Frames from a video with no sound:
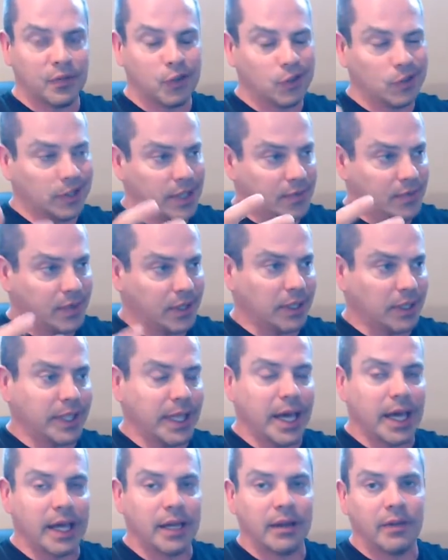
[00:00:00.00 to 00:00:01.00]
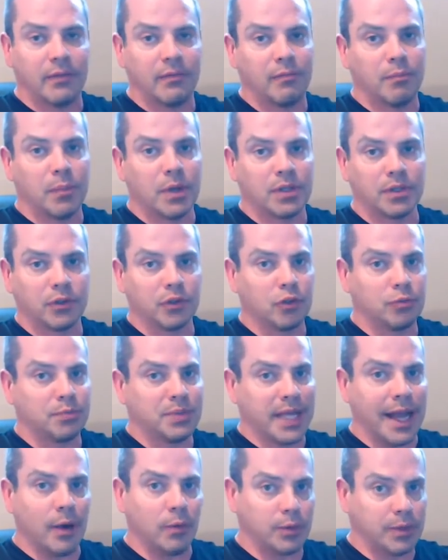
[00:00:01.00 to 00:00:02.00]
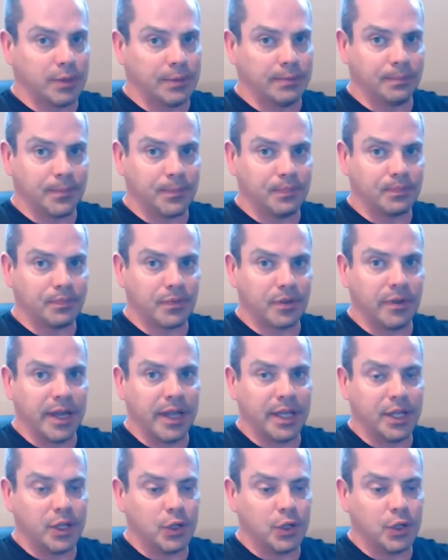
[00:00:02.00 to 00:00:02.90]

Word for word: you're leaving a lot of muscle groups out, right?